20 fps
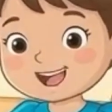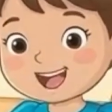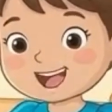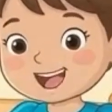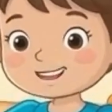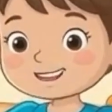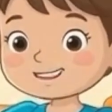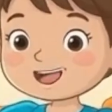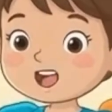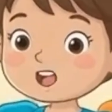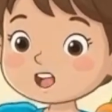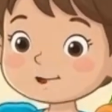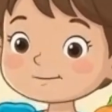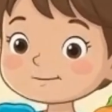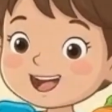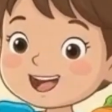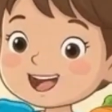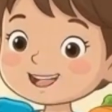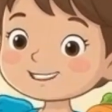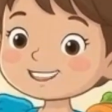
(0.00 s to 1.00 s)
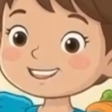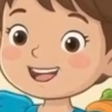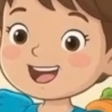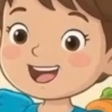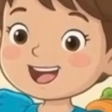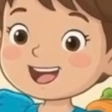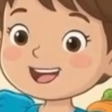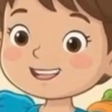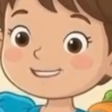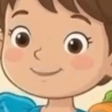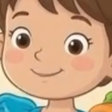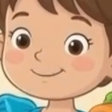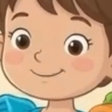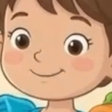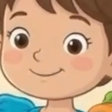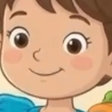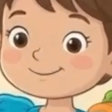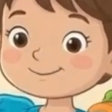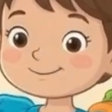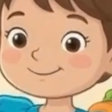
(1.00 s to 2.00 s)
I cook pasta.
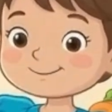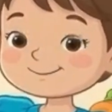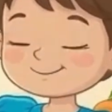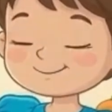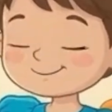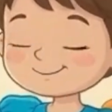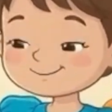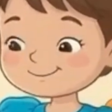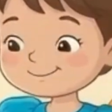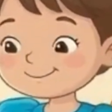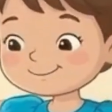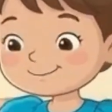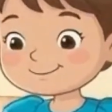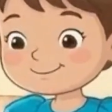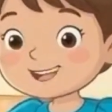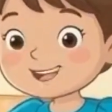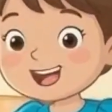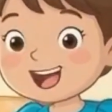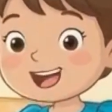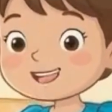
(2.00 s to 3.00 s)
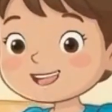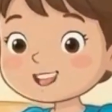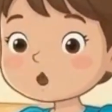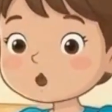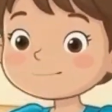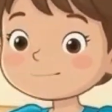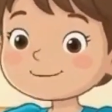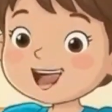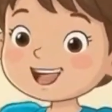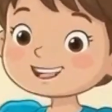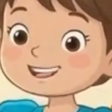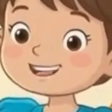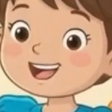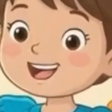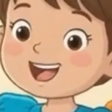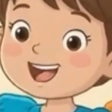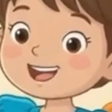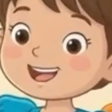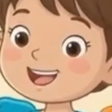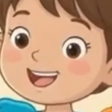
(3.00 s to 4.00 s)
I cook
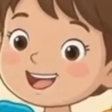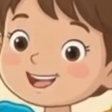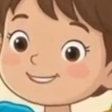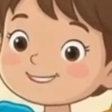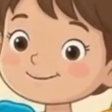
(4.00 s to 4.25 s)
pasta.